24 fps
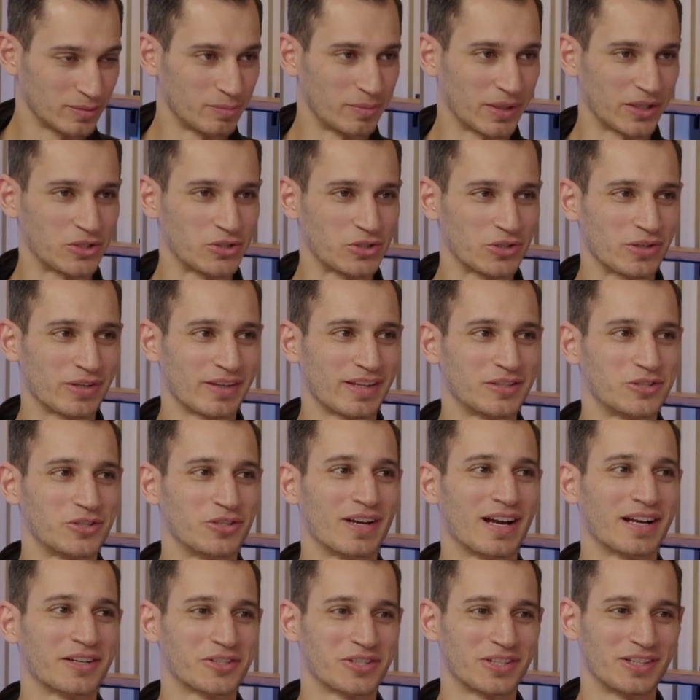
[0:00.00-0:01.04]
Make sure that you
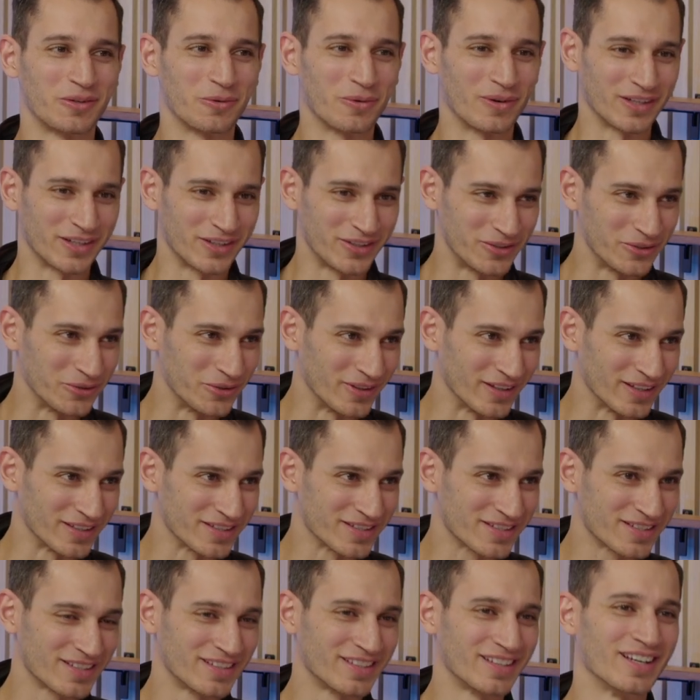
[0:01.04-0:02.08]
actually want to do
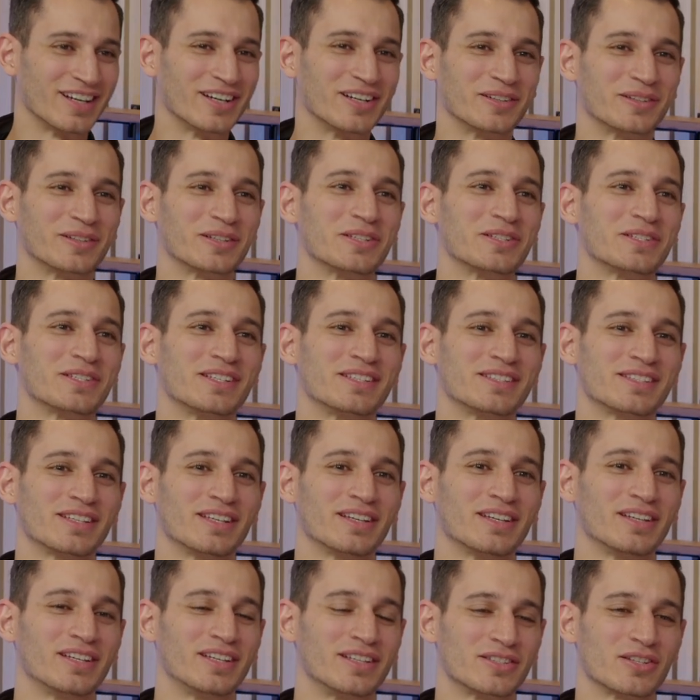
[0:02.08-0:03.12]
this because it's
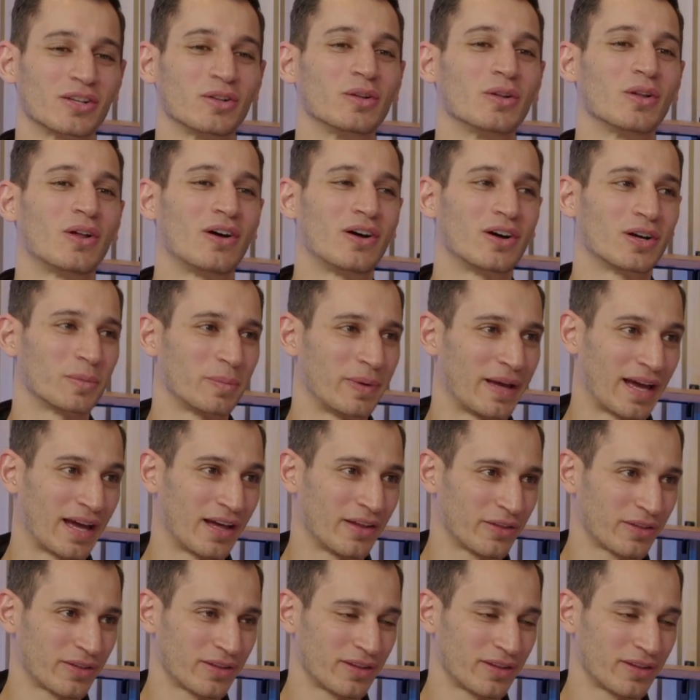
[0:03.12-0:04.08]
a long path.